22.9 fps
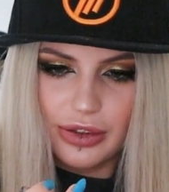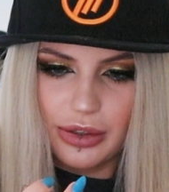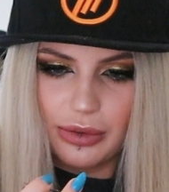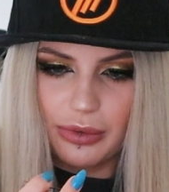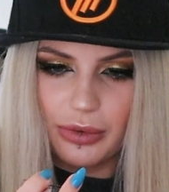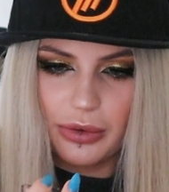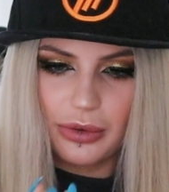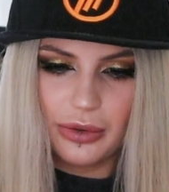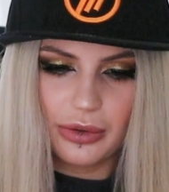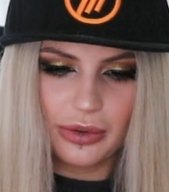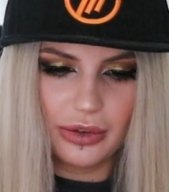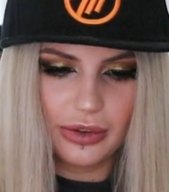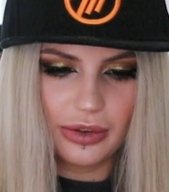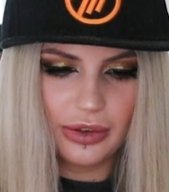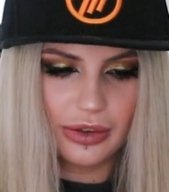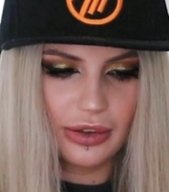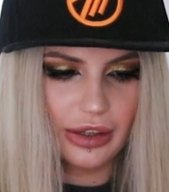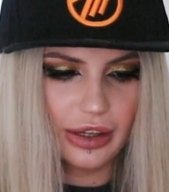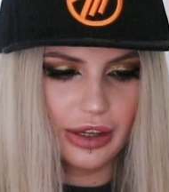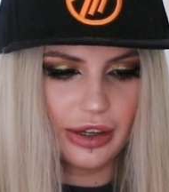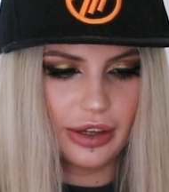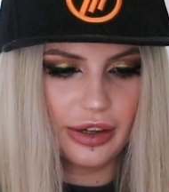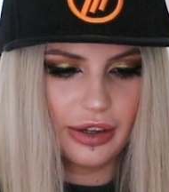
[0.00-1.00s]
for them
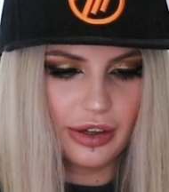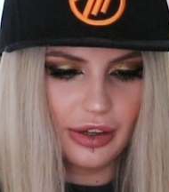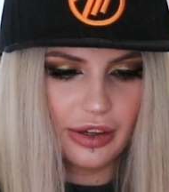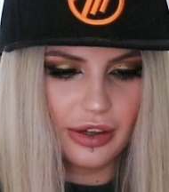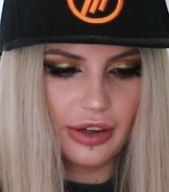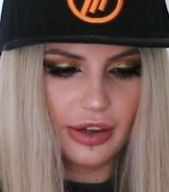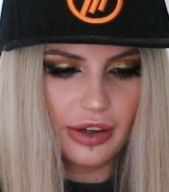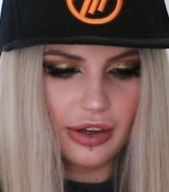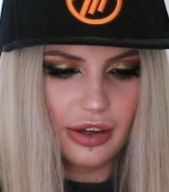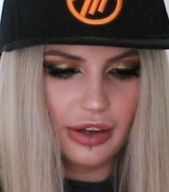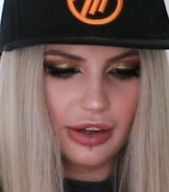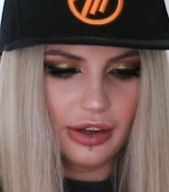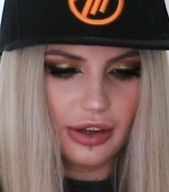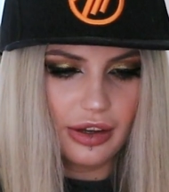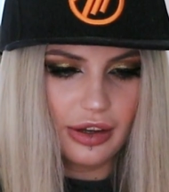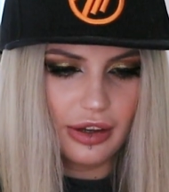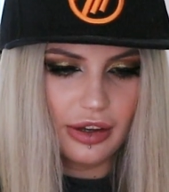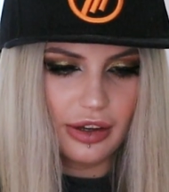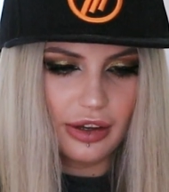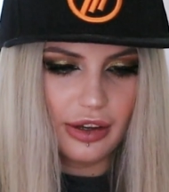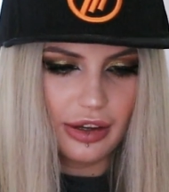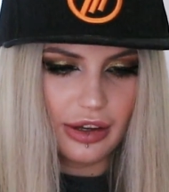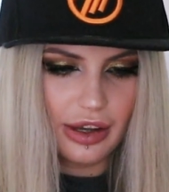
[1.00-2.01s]
all.
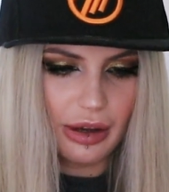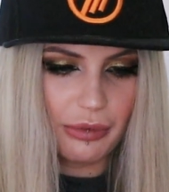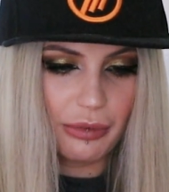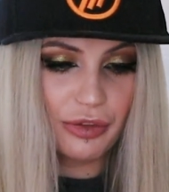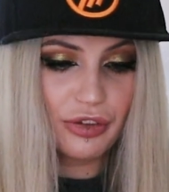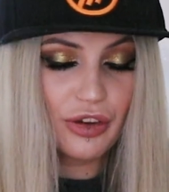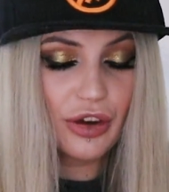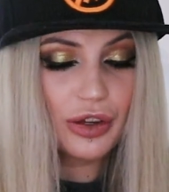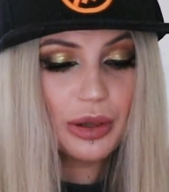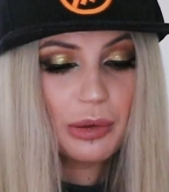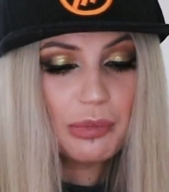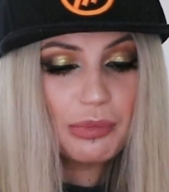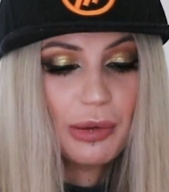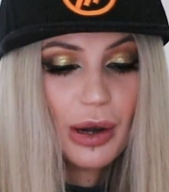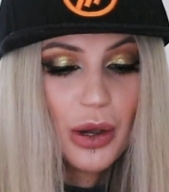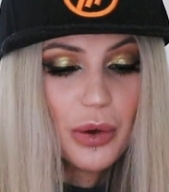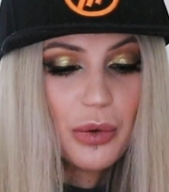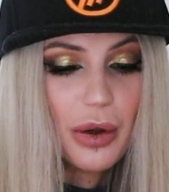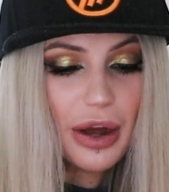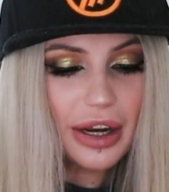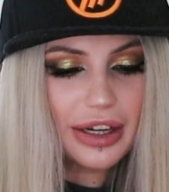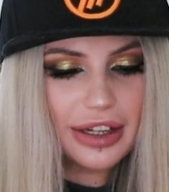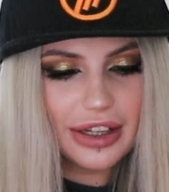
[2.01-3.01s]
And we've got the
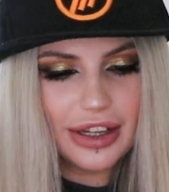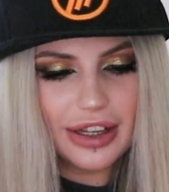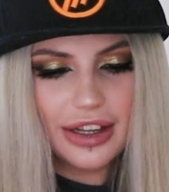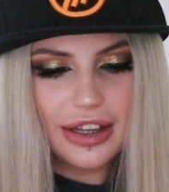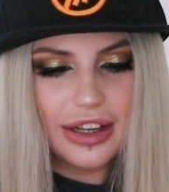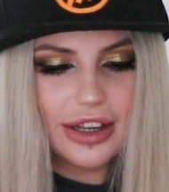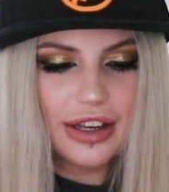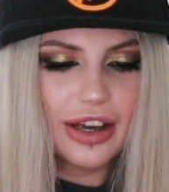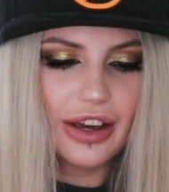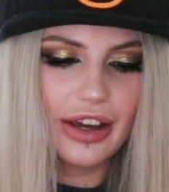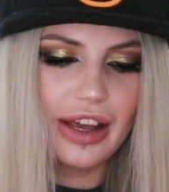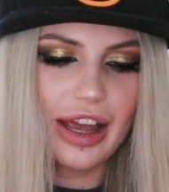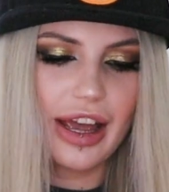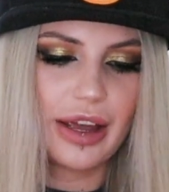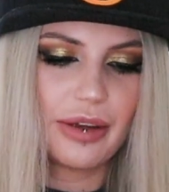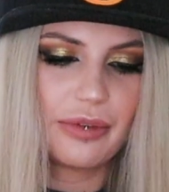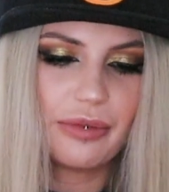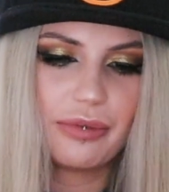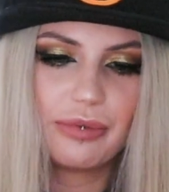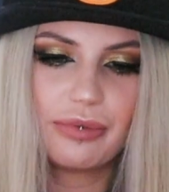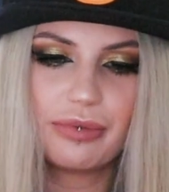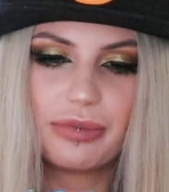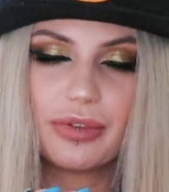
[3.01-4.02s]
blue one!
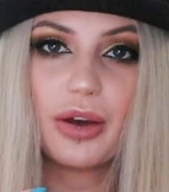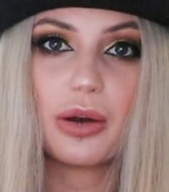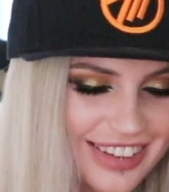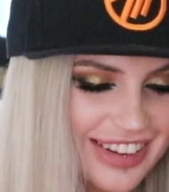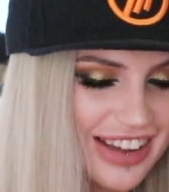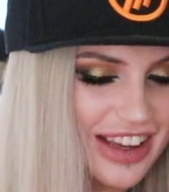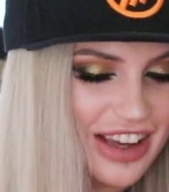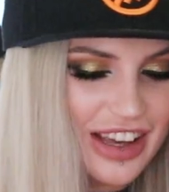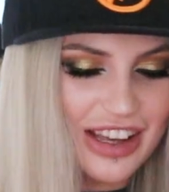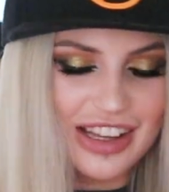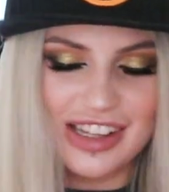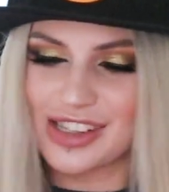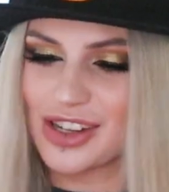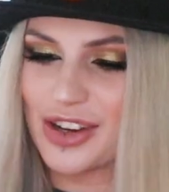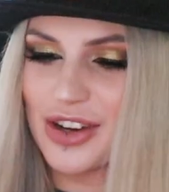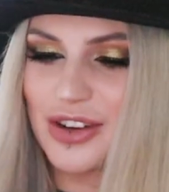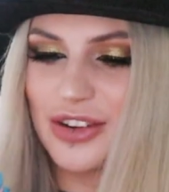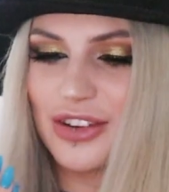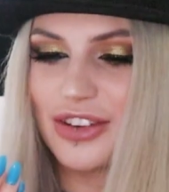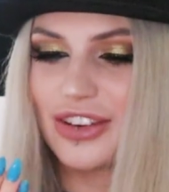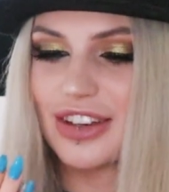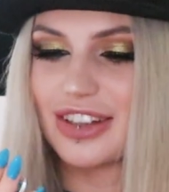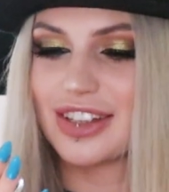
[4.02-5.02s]
Okay.
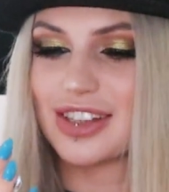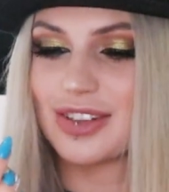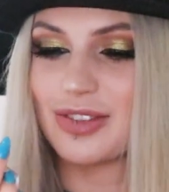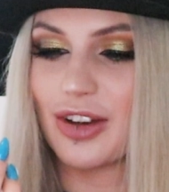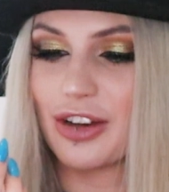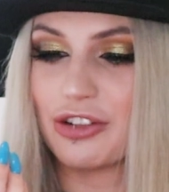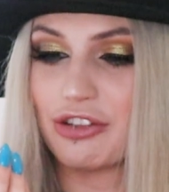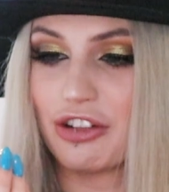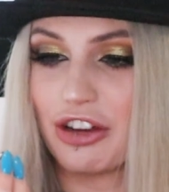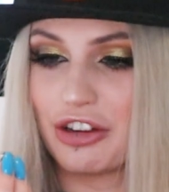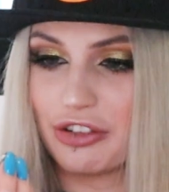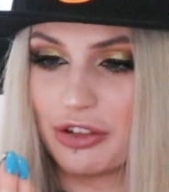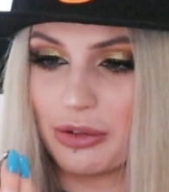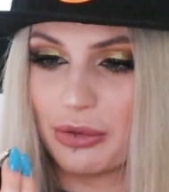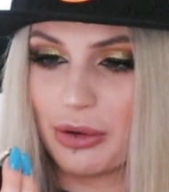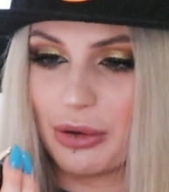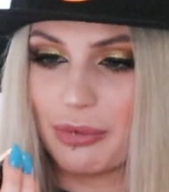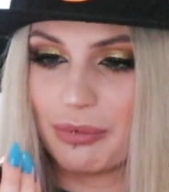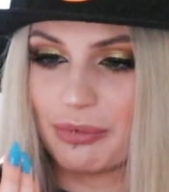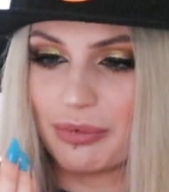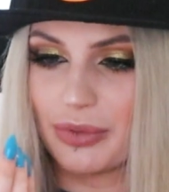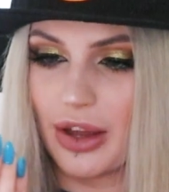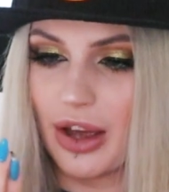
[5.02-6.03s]
So this is my favourite
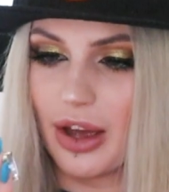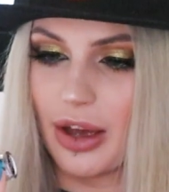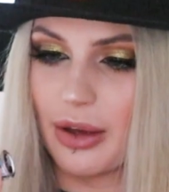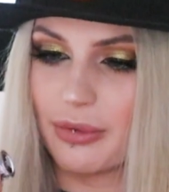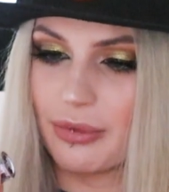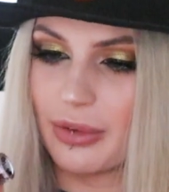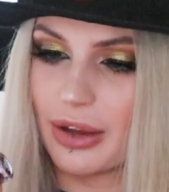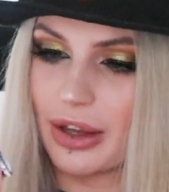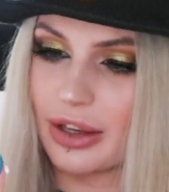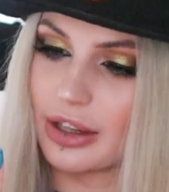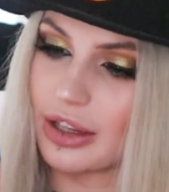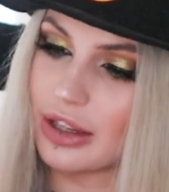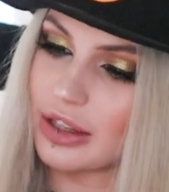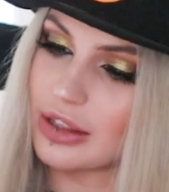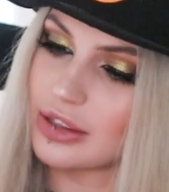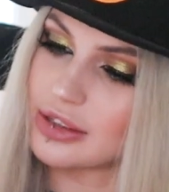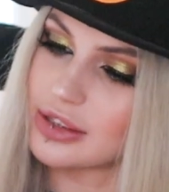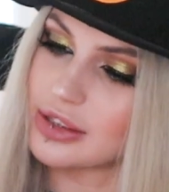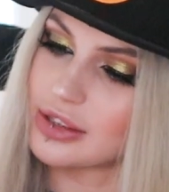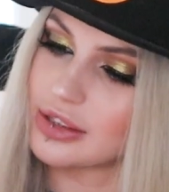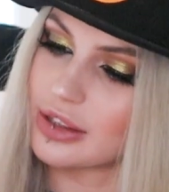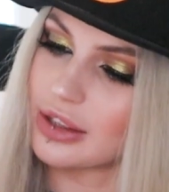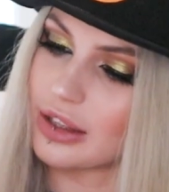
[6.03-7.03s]
one. It
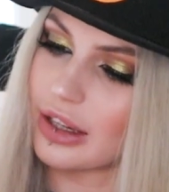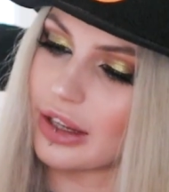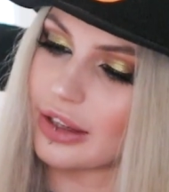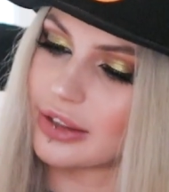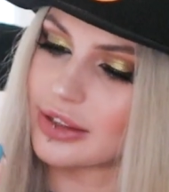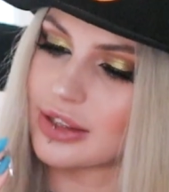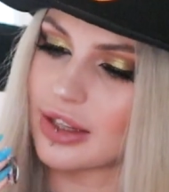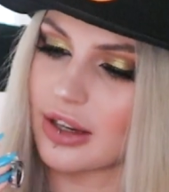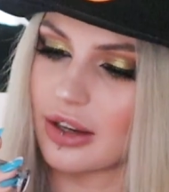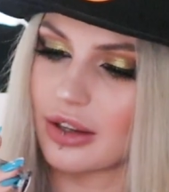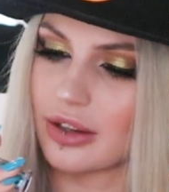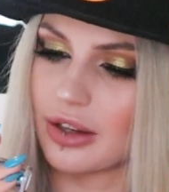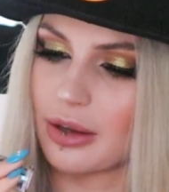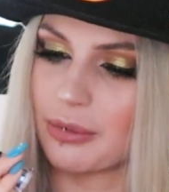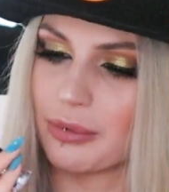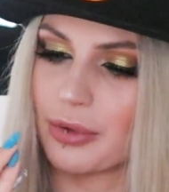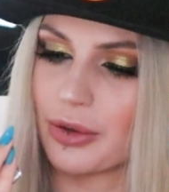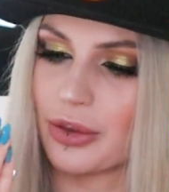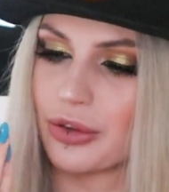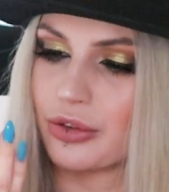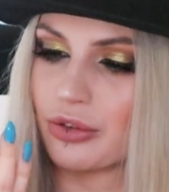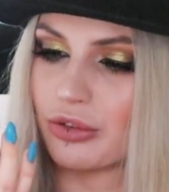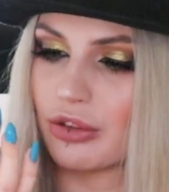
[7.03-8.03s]
is glitter
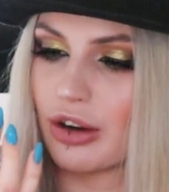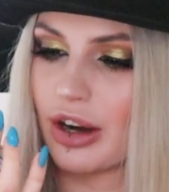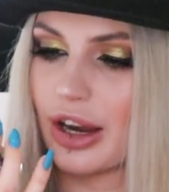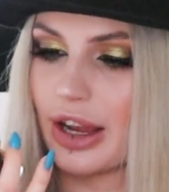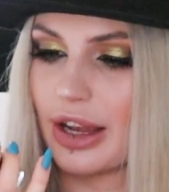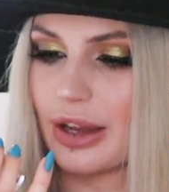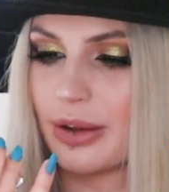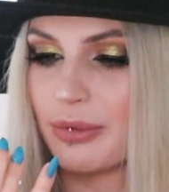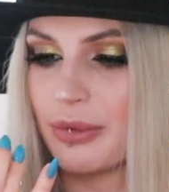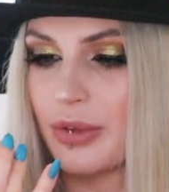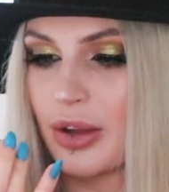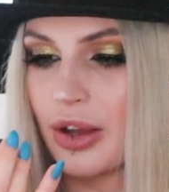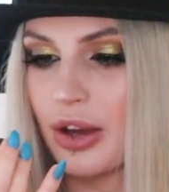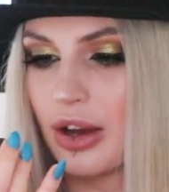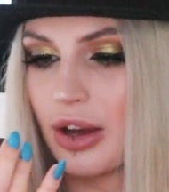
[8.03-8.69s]
number 3